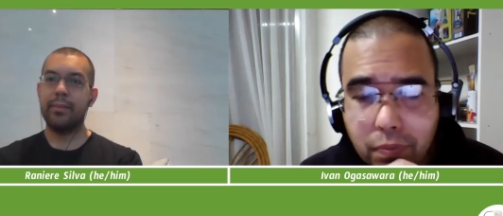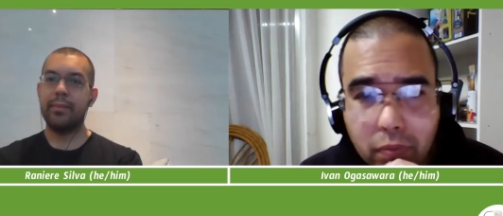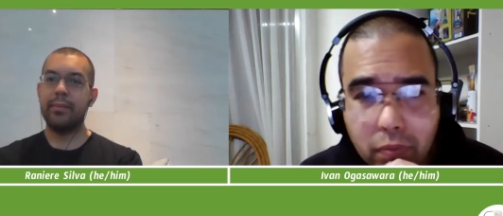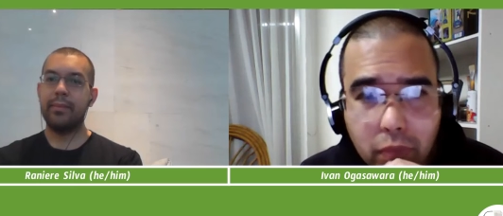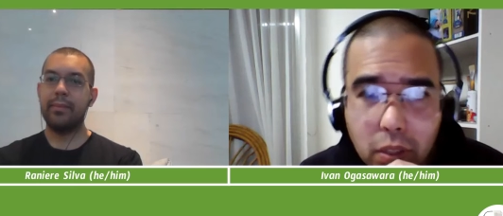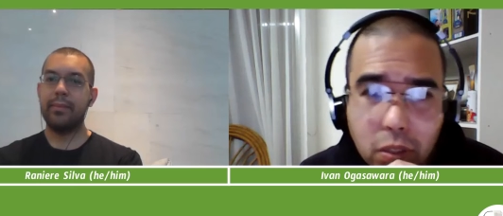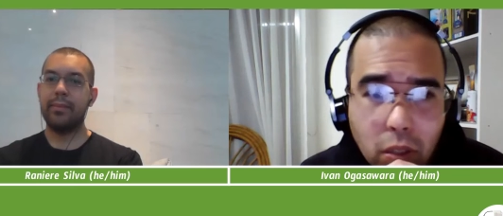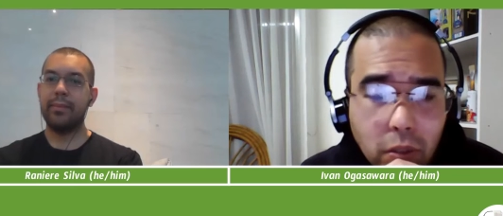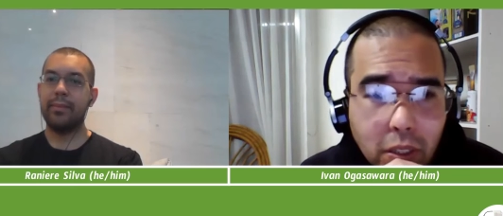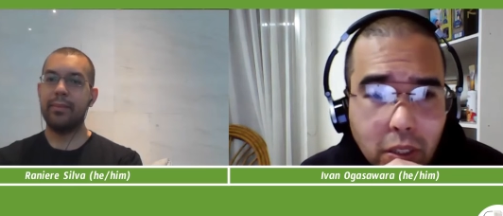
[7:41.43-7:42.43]
Speaker 1: So
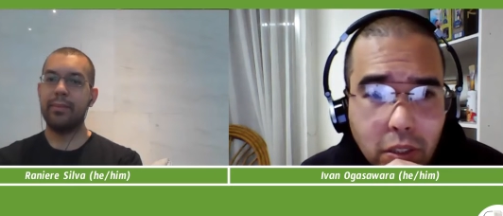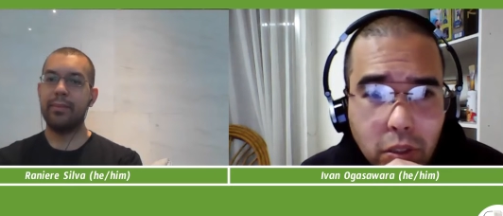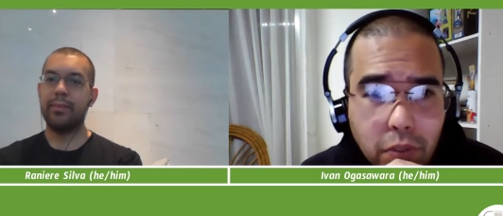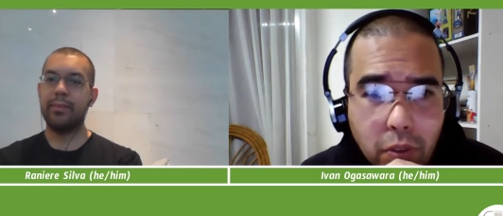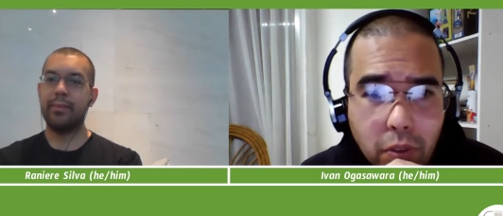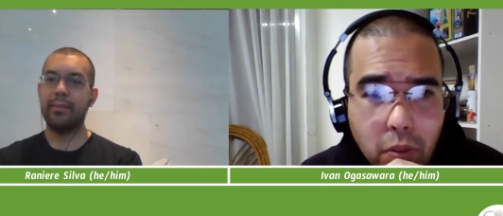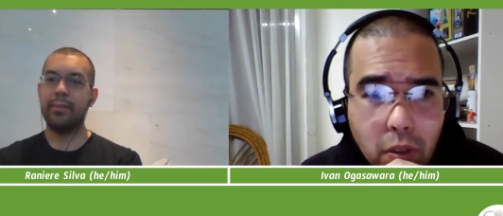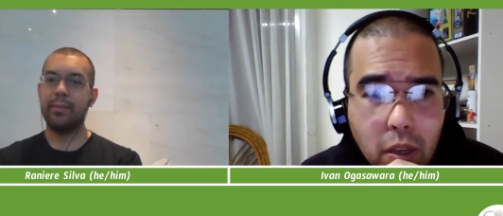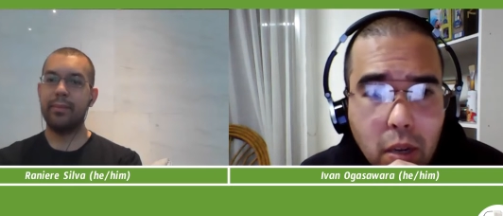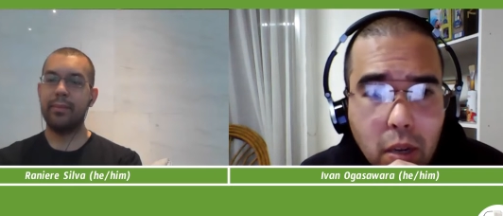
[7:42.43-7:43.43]
it's useful.
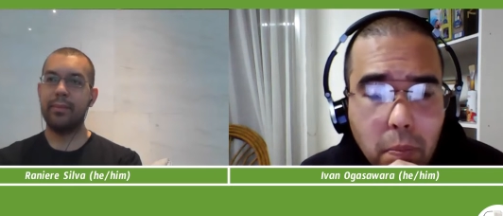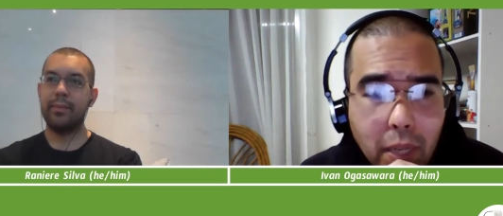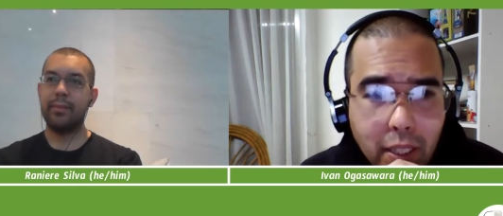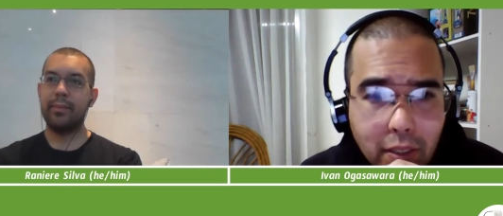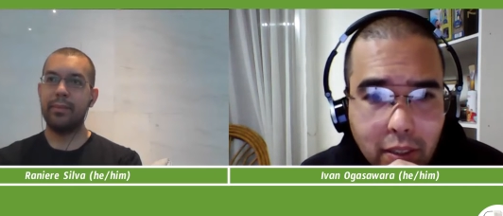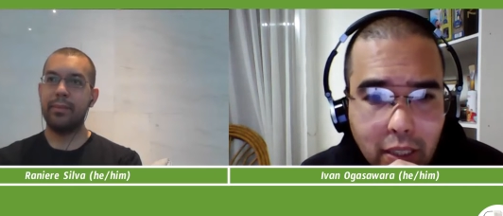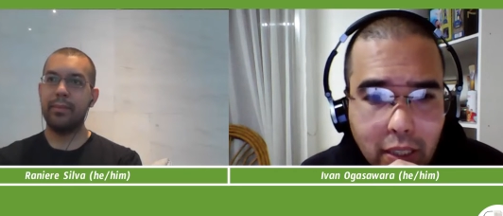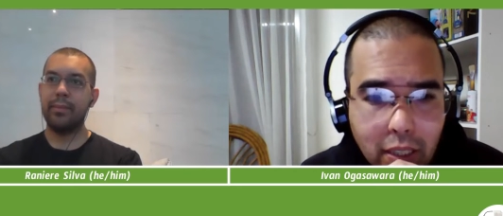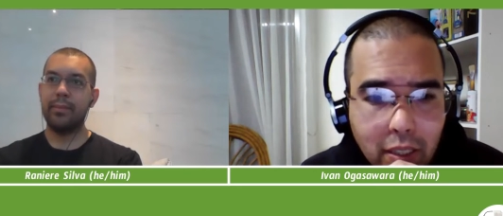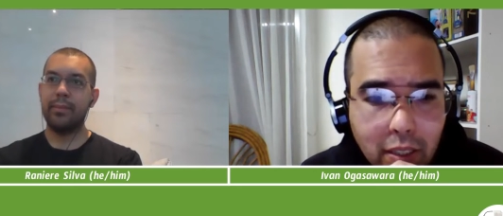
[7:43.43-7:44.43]
But
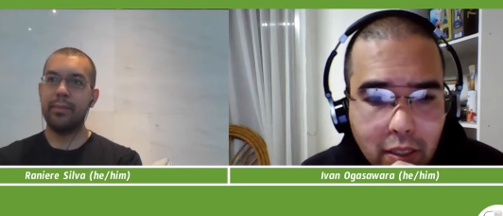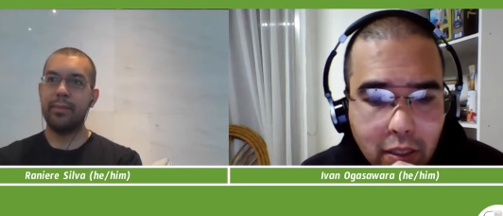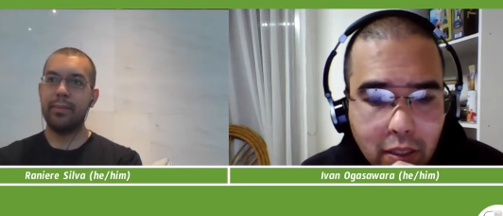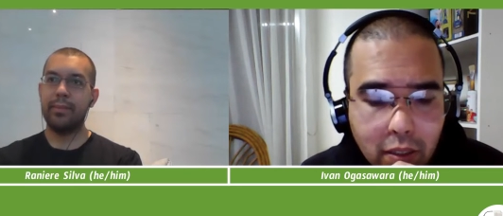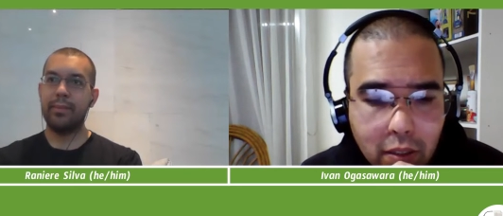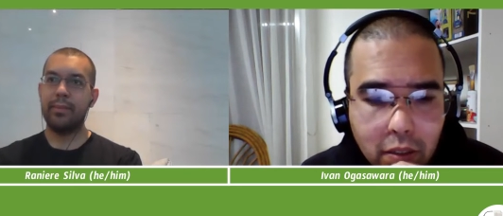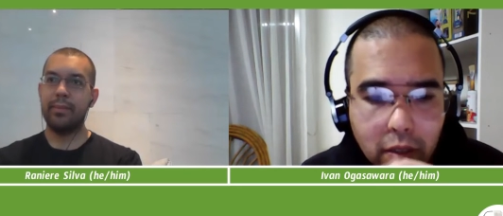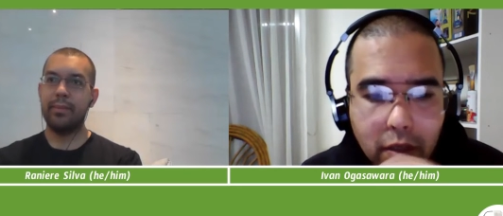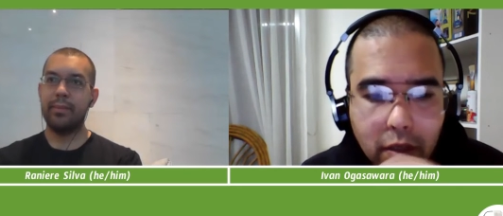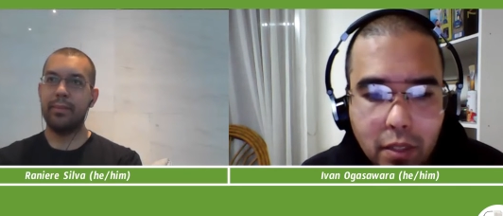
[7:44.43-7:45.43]
the
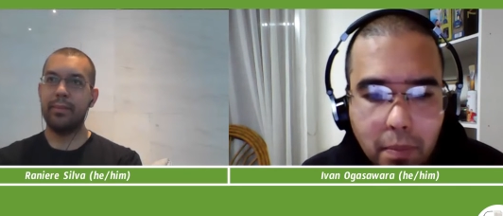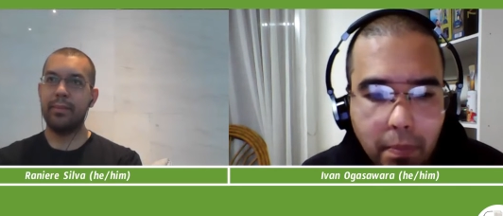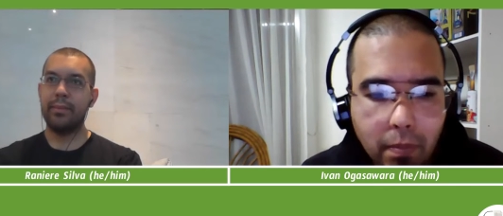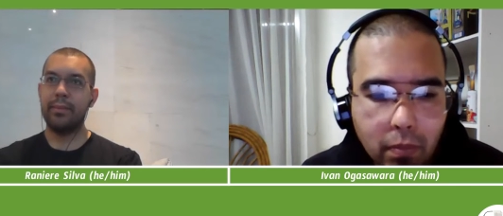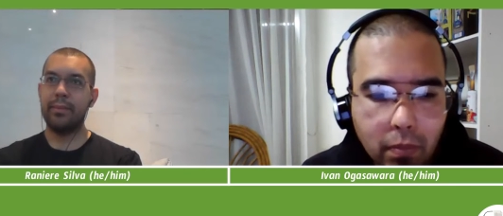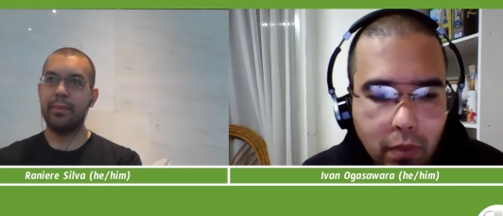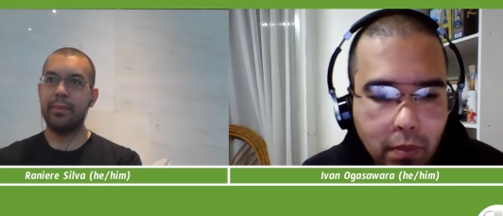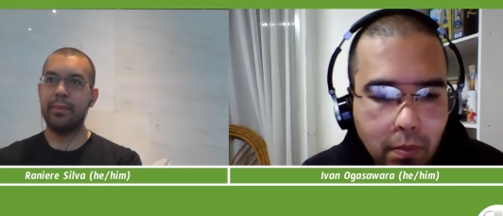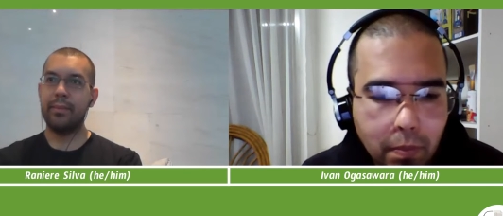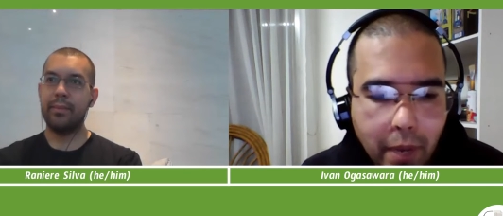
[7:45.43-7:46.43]
the
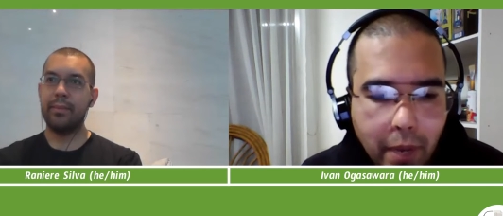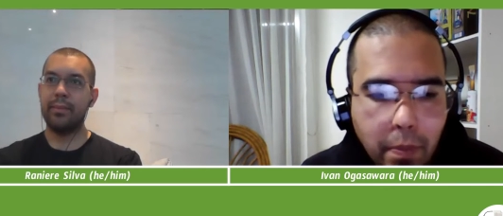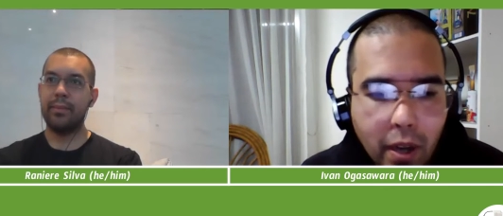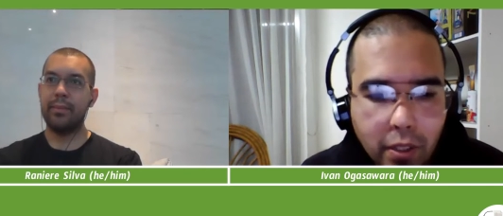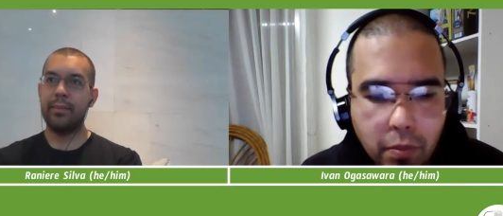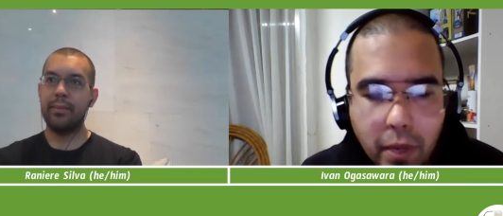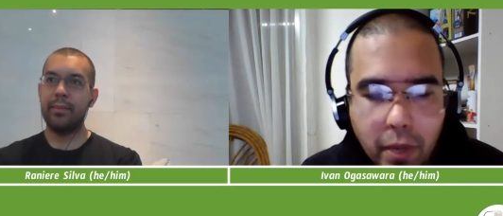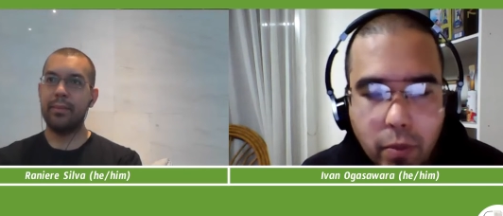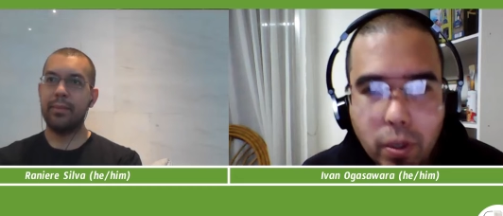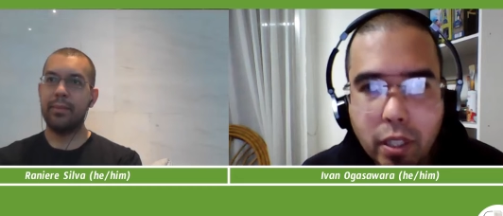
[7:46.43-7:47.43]
main part of my
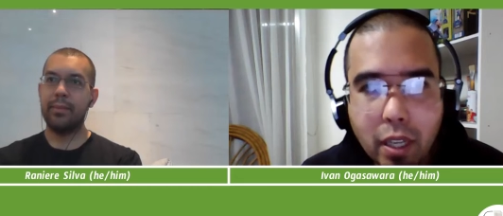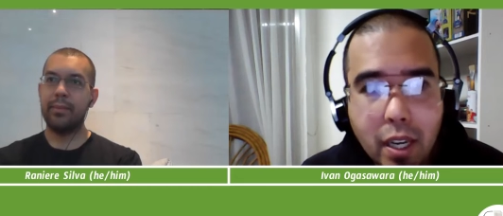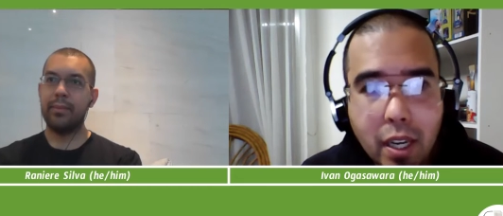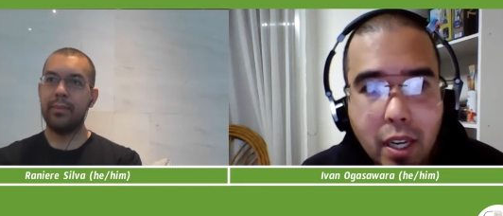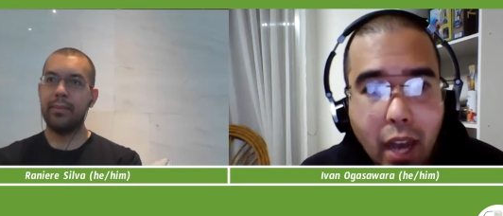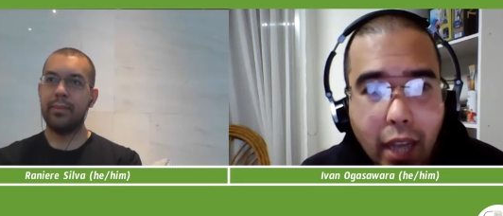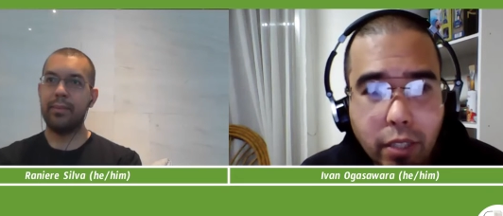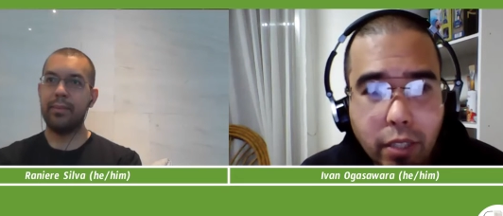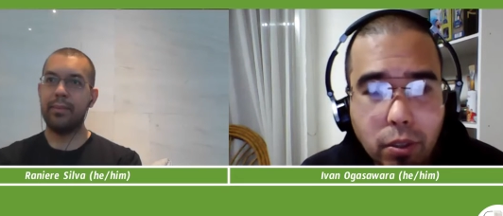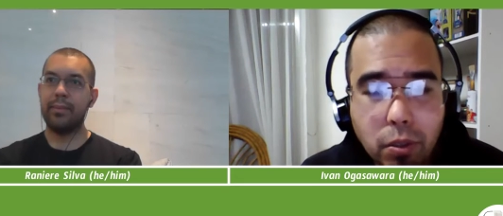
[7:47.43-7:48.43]
work, I
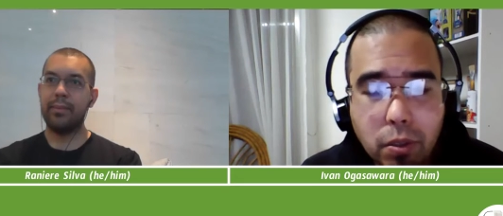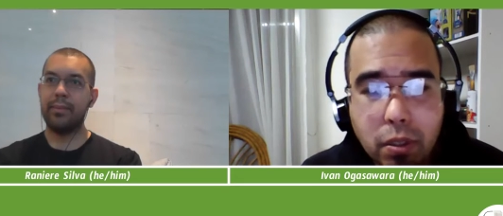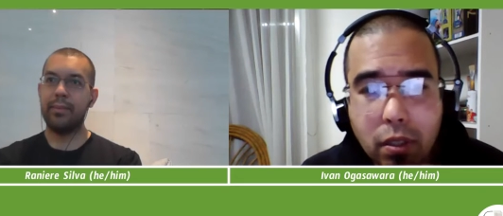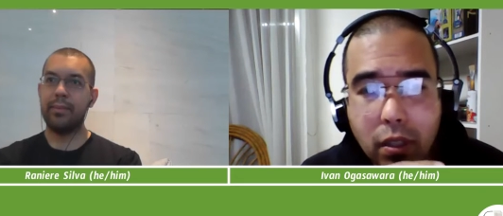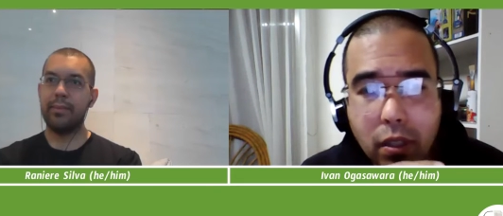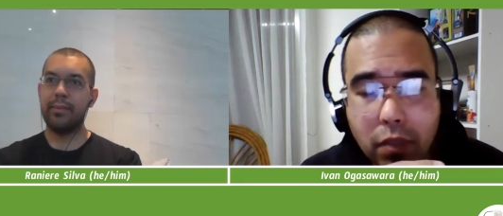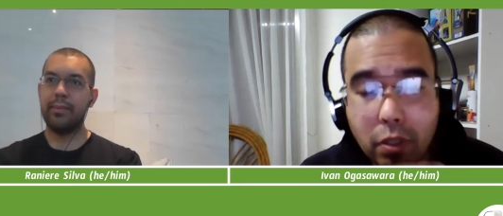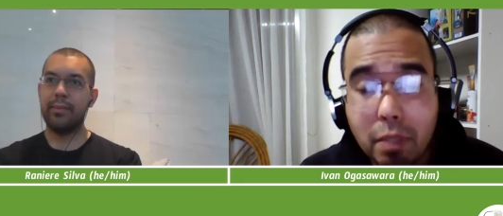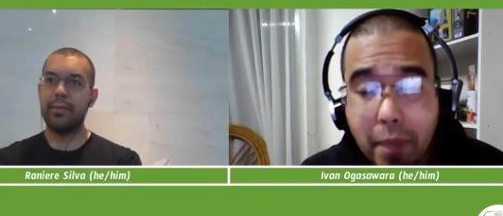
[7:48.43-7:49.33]
use for the main